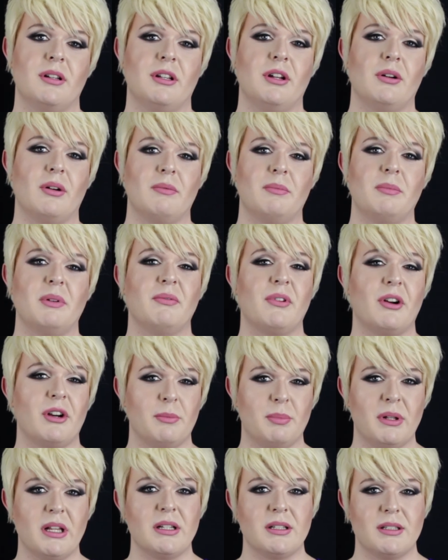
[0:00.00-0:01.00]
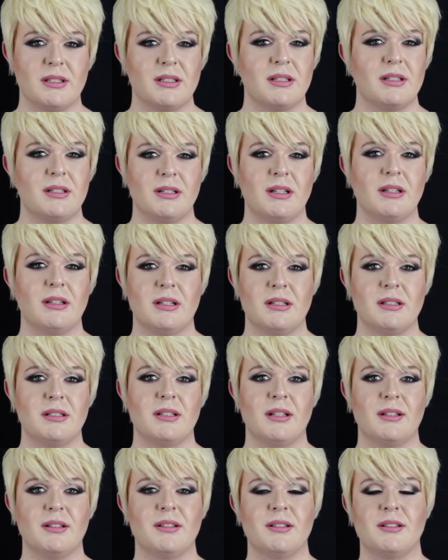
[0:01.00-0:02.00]
you know, I've been very blessed in that
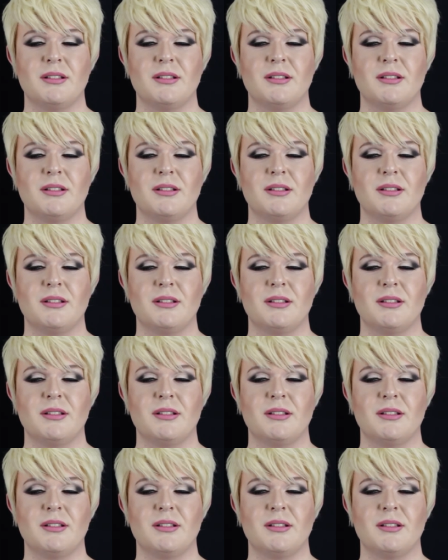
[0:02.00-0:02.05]
sense.